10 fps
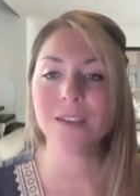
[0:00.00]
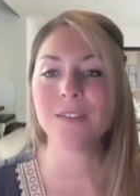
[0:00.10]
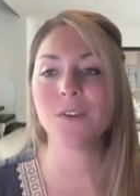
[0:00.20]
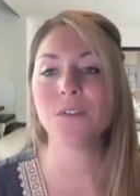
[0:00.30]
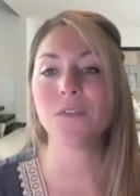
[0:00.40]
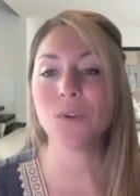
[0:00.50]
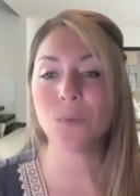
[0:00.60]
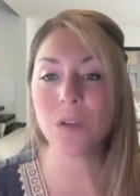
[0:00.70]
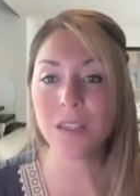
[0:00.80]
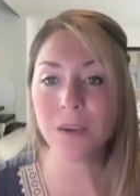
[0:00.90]
So if
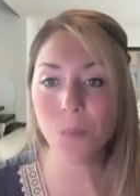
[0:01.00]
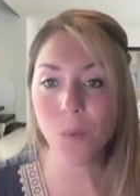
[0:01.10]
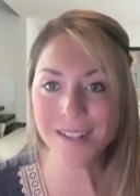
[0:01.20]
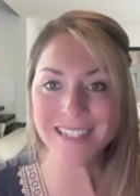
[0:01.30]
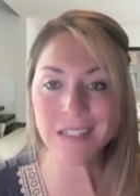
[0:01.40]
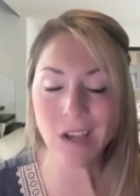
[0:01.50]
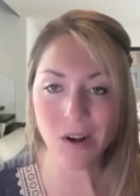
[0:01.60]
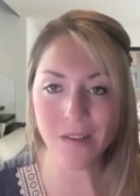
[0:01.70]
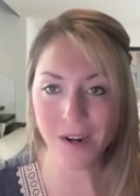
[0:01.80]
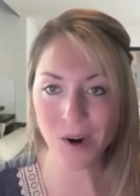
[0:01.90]
you really want to tug
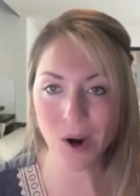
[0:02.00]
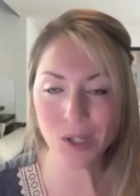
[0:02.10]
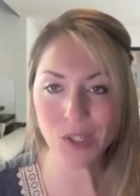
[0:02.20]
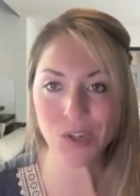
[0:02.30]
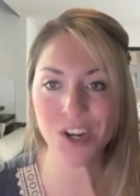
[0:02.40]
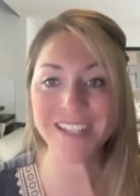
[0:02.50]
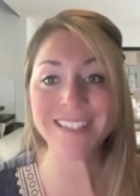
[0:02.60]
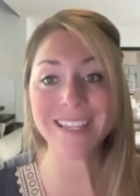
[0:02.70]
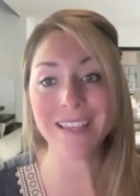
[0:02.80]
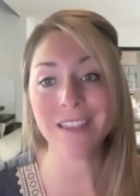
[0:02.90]
on their
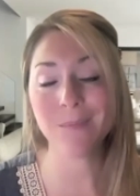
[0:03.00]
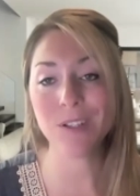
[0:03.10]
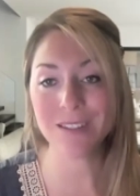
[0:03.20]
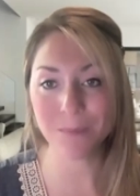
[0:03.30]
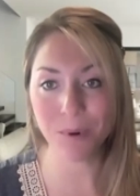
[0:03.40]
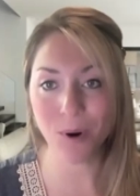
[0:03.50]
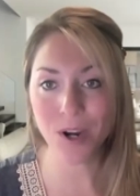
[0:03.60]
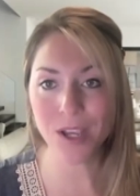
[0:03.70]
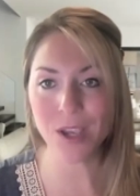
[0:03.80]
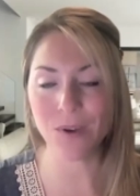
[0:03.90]
heartstrings and get them to
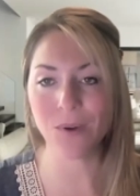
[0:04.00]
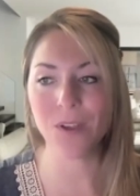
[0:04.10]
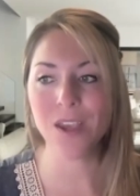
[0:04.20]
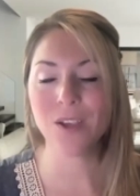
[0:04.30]
support you,